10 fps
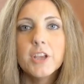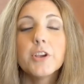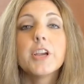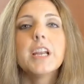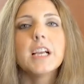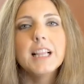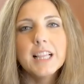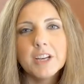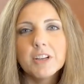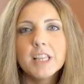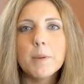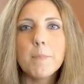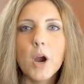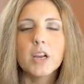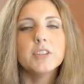you're going to clearly
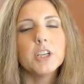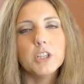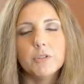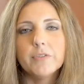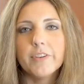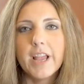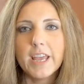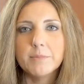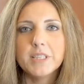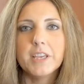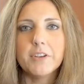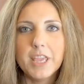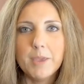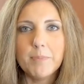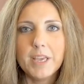mark the gluten-free items that you're
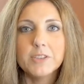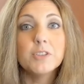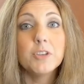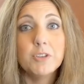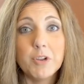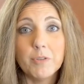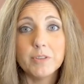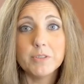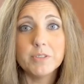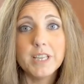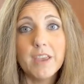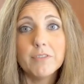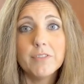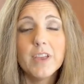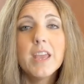keeping so you know those are safe.